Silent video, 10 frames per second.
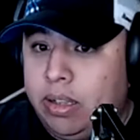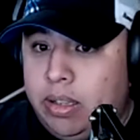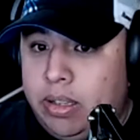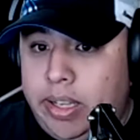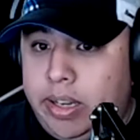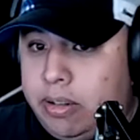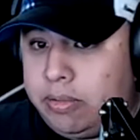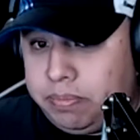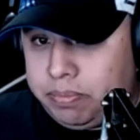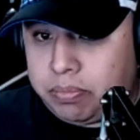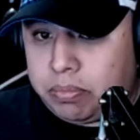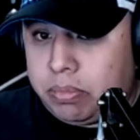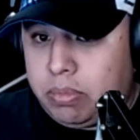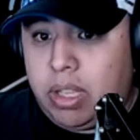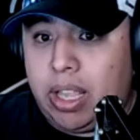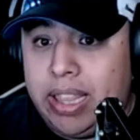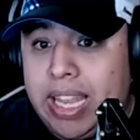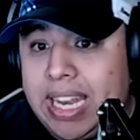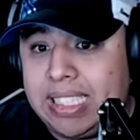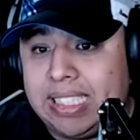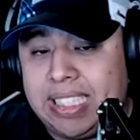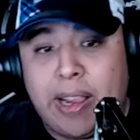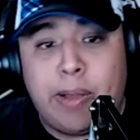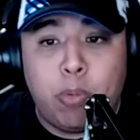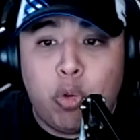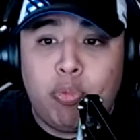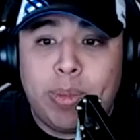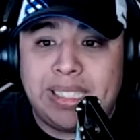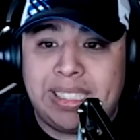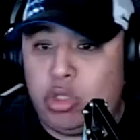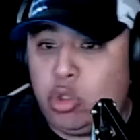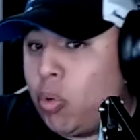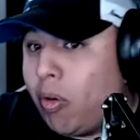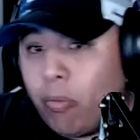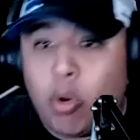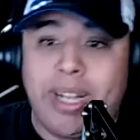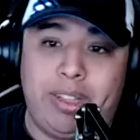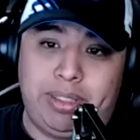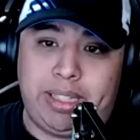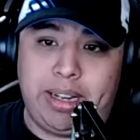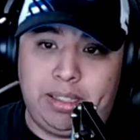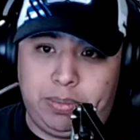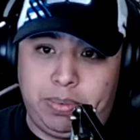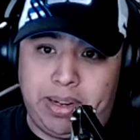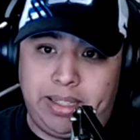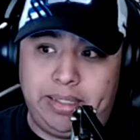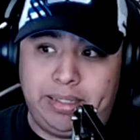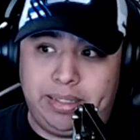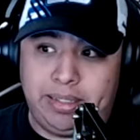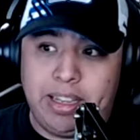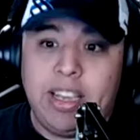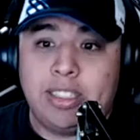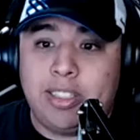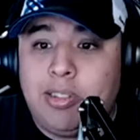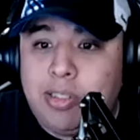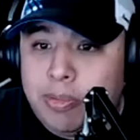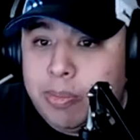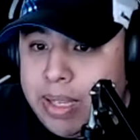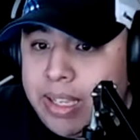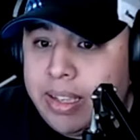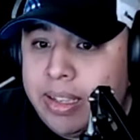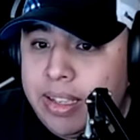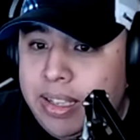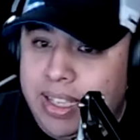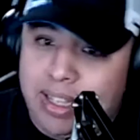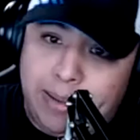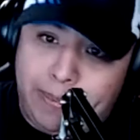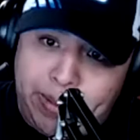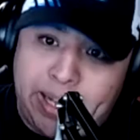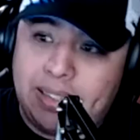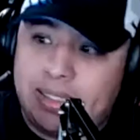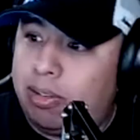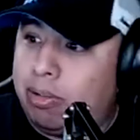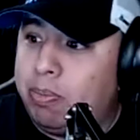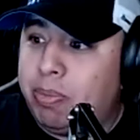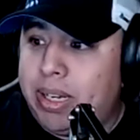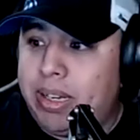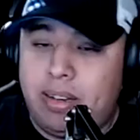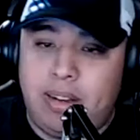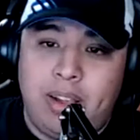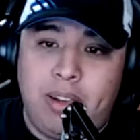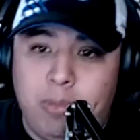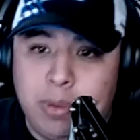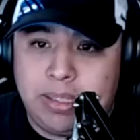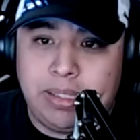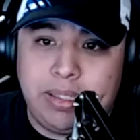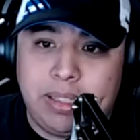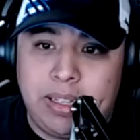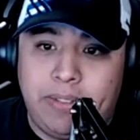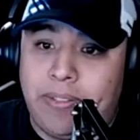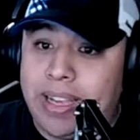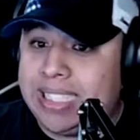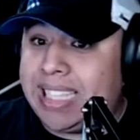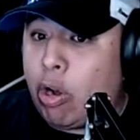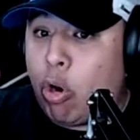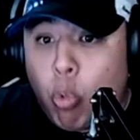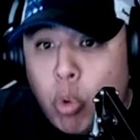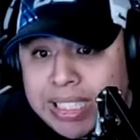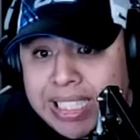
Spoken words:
you know, the necessary movements to avoid those kind of surprises. So to me, the biggest culprit was the defense that wasn't